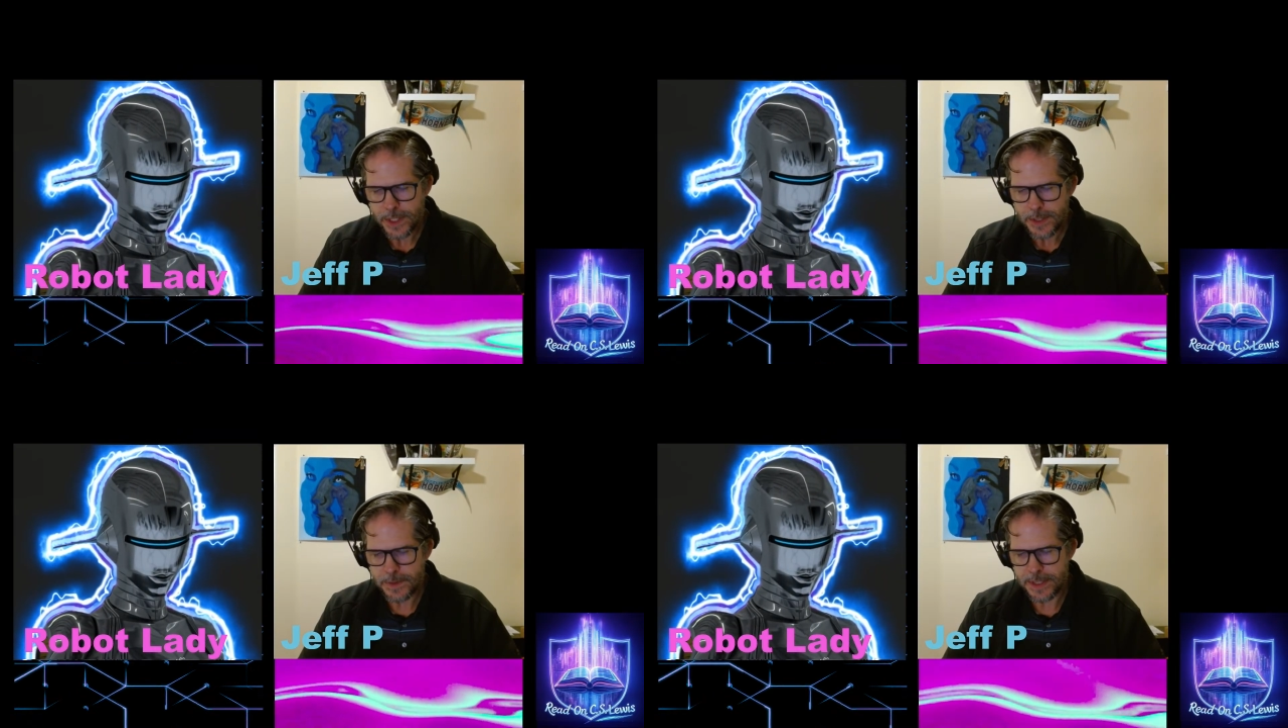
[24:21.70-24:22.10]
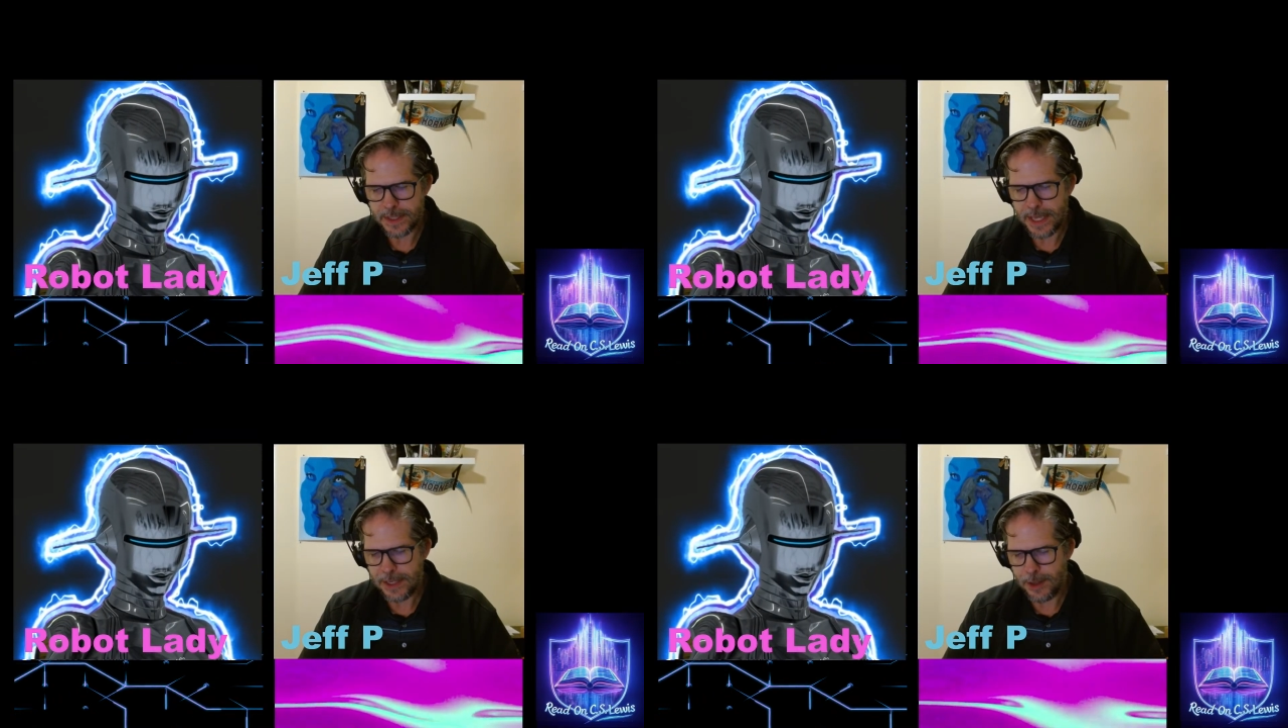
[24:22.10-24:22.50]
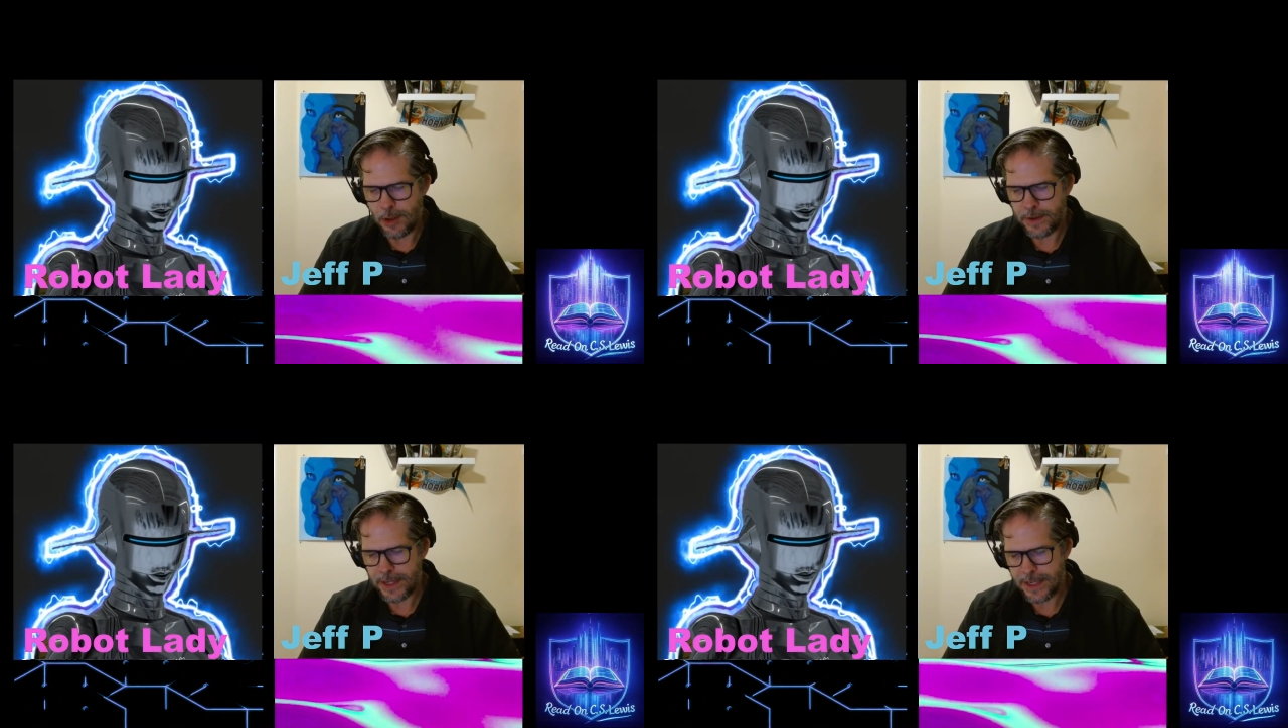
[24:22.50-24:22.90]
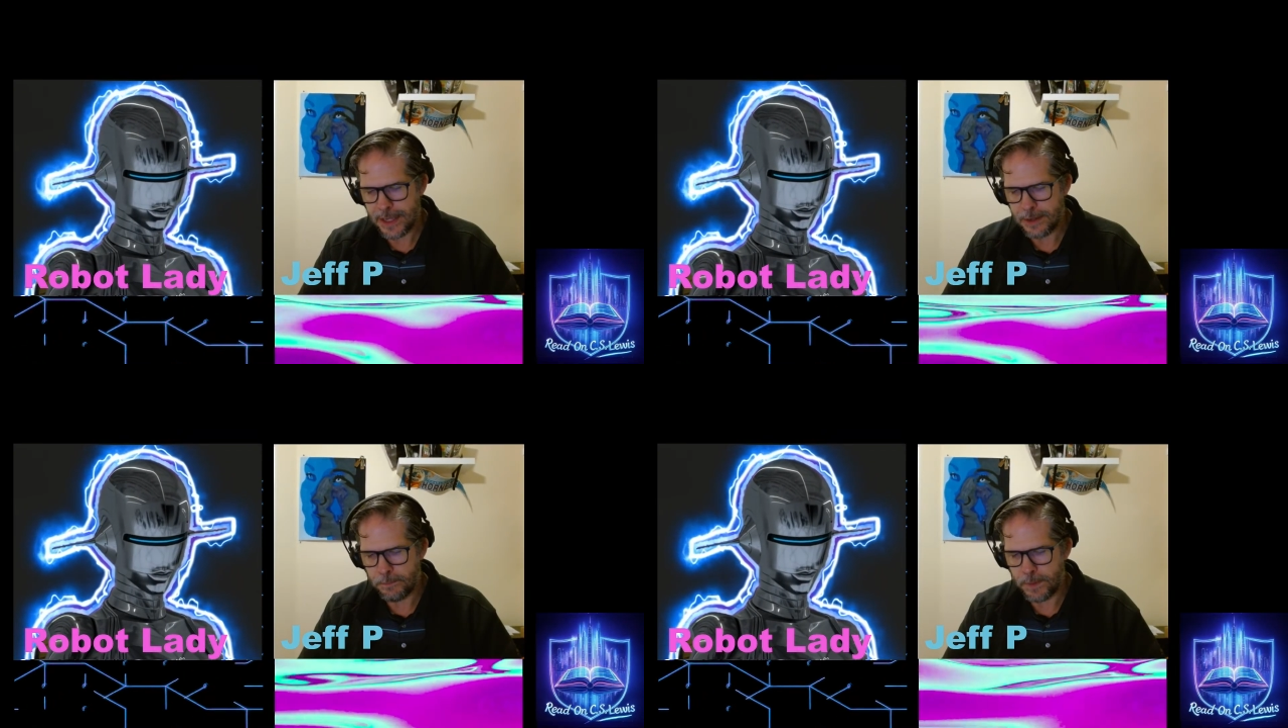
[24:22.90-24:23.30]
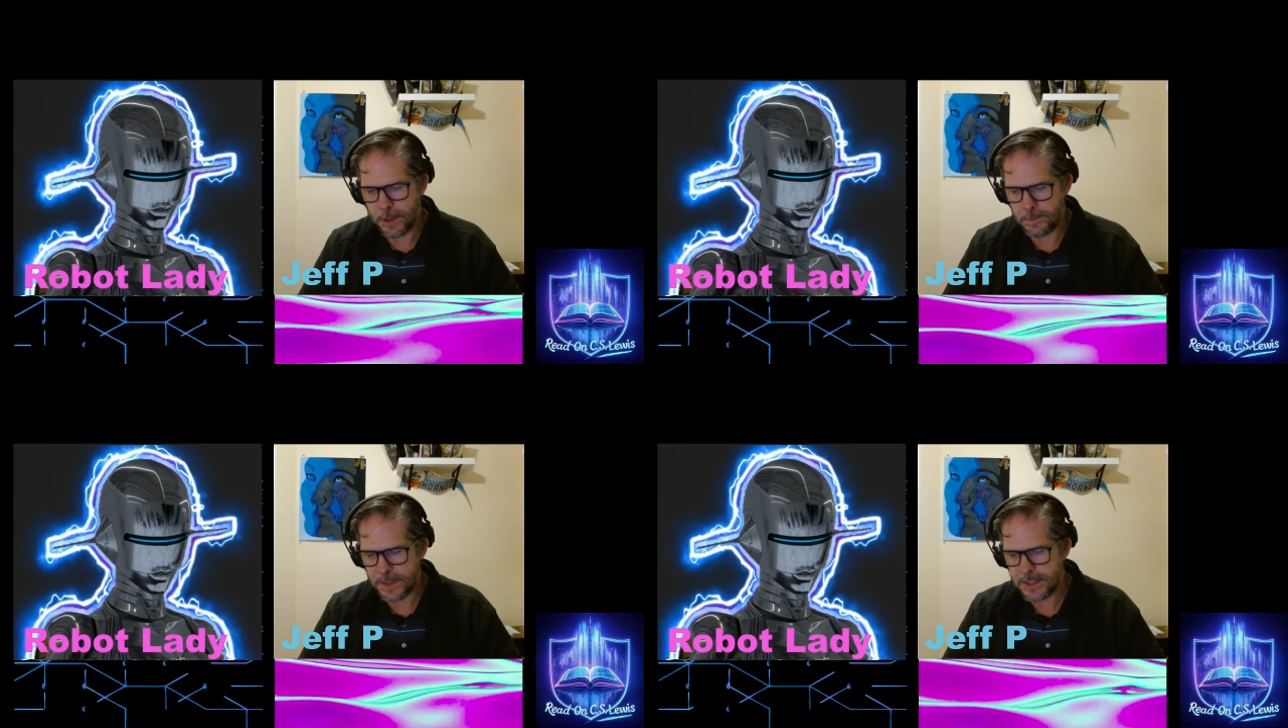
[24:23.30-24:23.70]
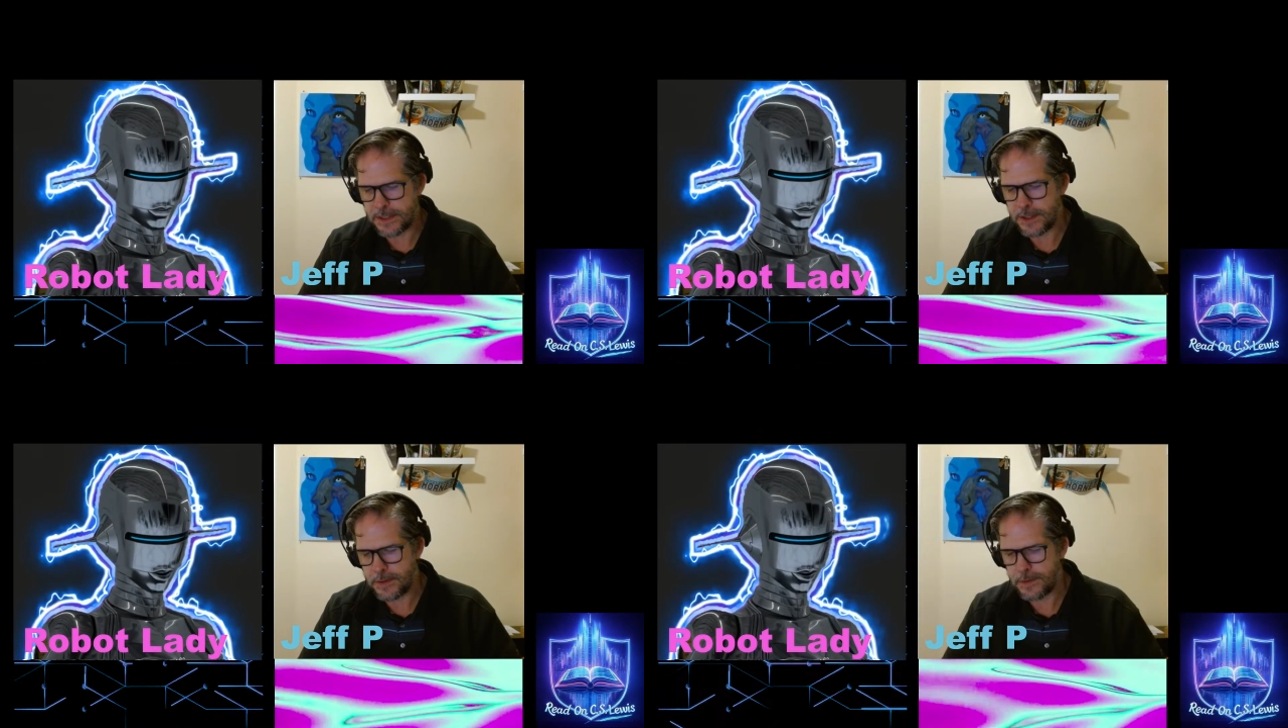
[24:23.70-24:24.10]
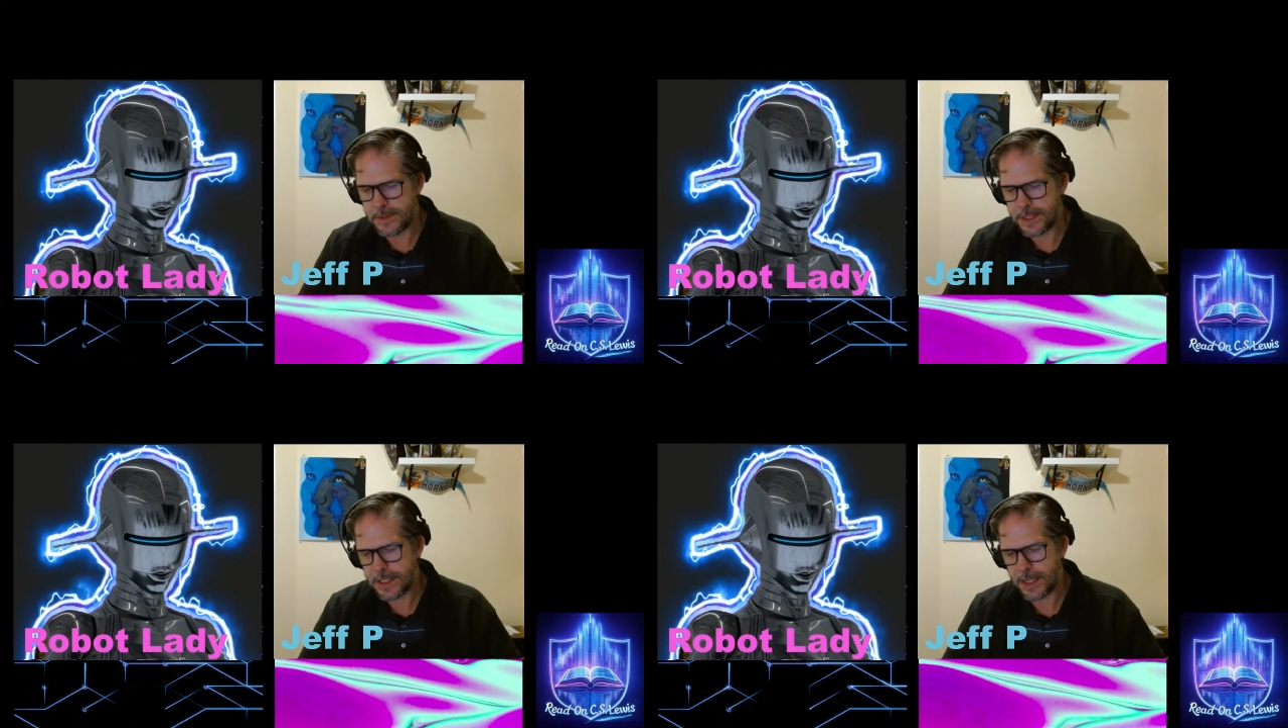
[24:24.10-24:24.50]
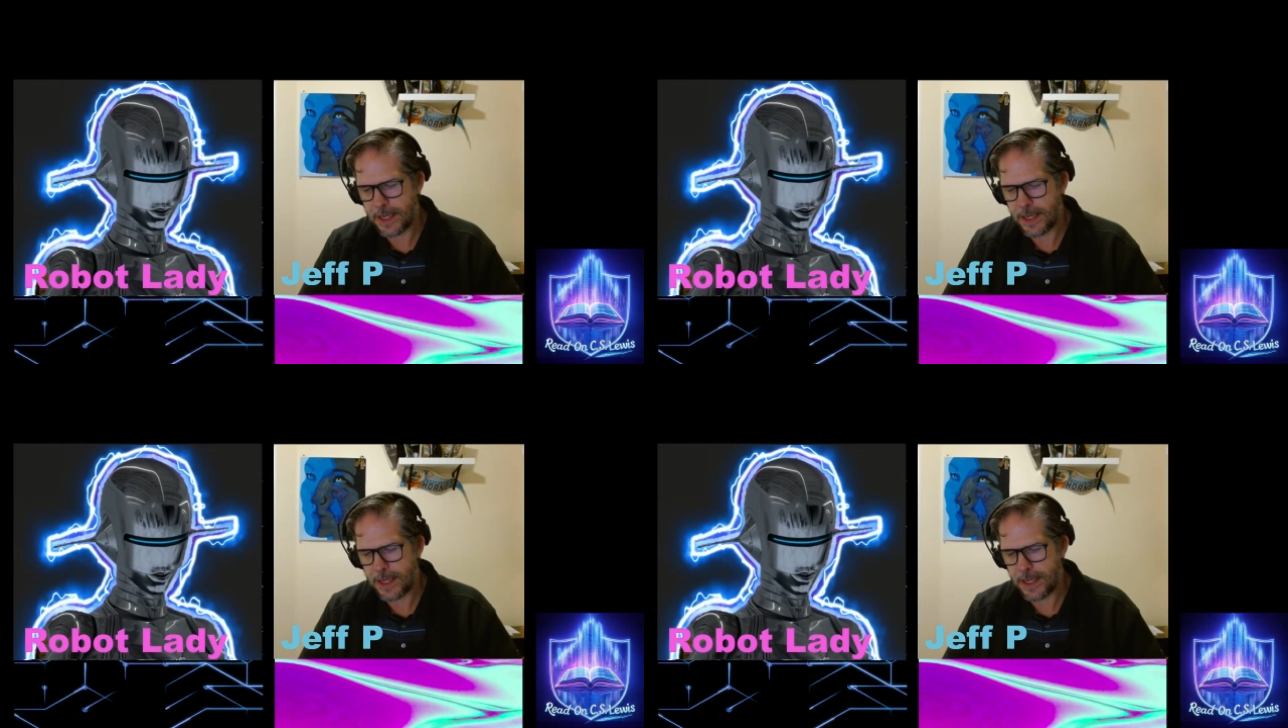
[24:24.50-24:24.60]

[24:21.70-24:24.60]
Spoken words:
with a long yet bulbous nose